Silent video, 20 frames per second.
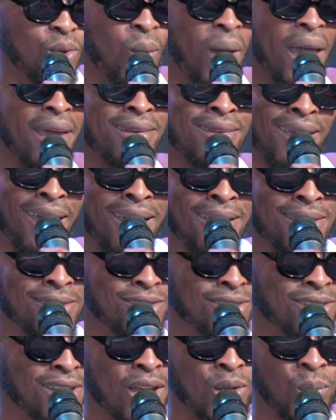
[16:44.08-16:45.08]
know,
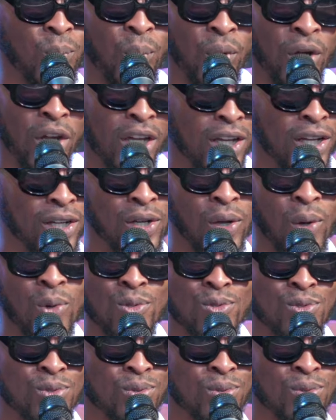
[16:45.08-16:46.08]
engage, network,
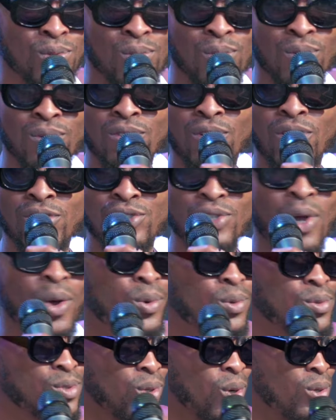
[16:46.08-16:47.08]
go to shows,